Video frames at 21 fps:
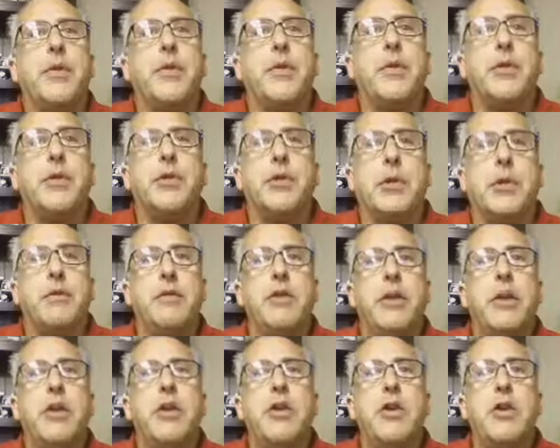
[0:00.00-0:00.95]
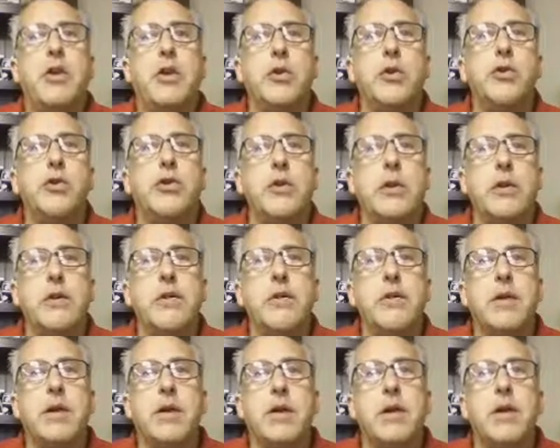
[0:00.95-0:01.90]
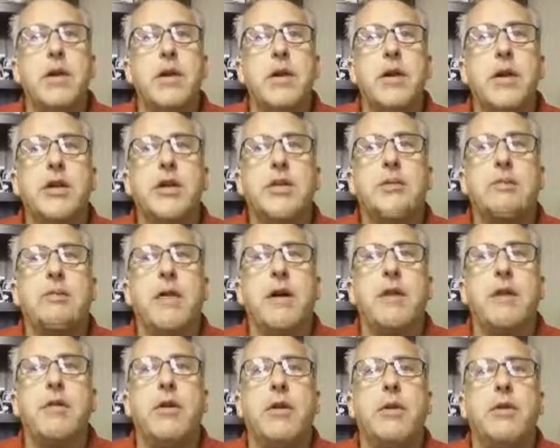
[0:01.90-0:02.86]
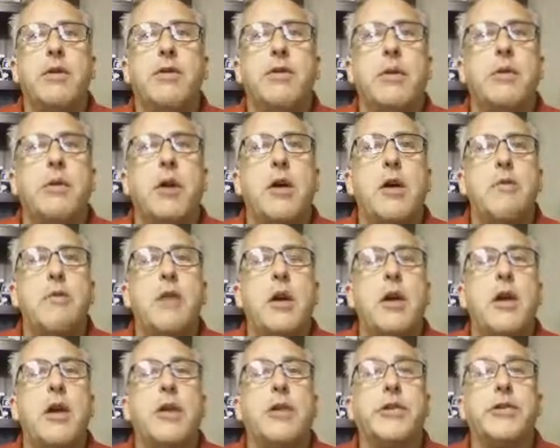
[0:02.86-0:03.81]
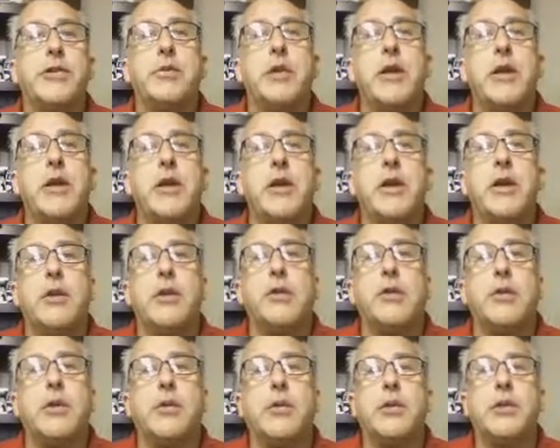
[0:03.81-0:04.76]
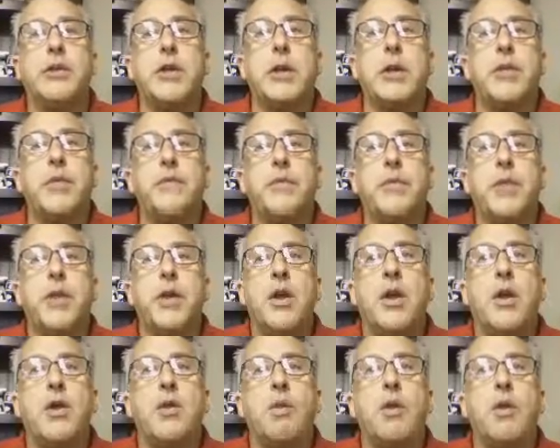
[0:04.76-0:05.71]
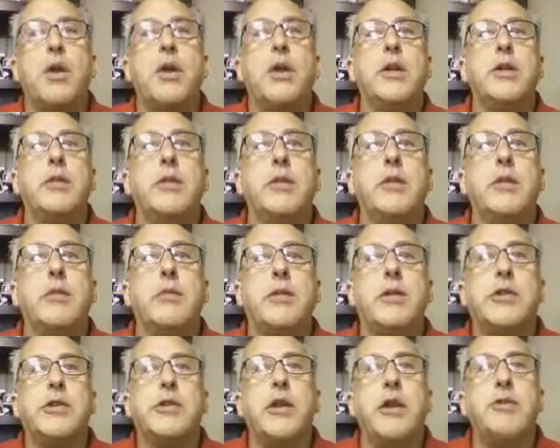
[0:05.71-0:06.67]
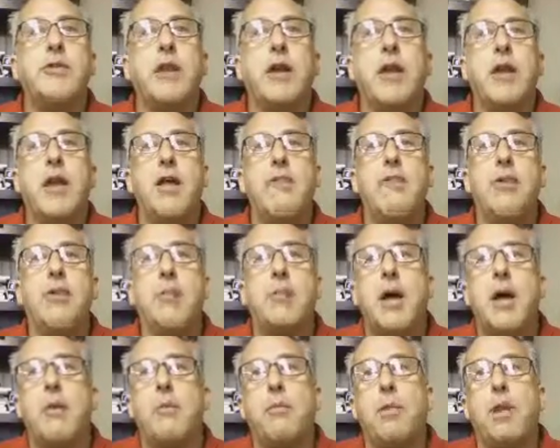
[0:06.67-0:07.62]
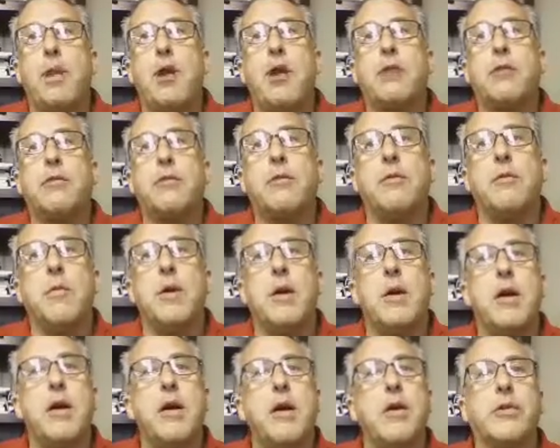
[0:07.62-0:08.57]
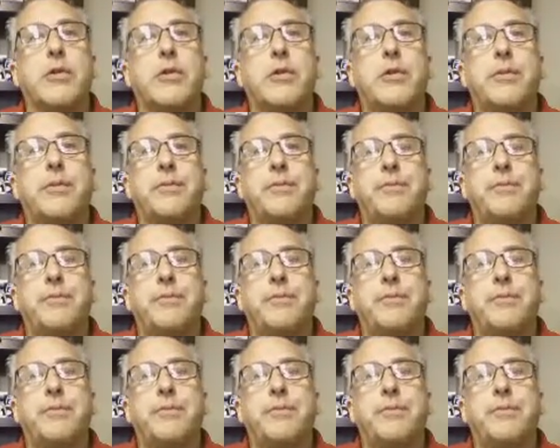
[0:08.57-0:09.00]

who's living in Houston. Here he is 500 some odd miles away in Oklahoma City. Run into him at 7-Eleven about a block from my house.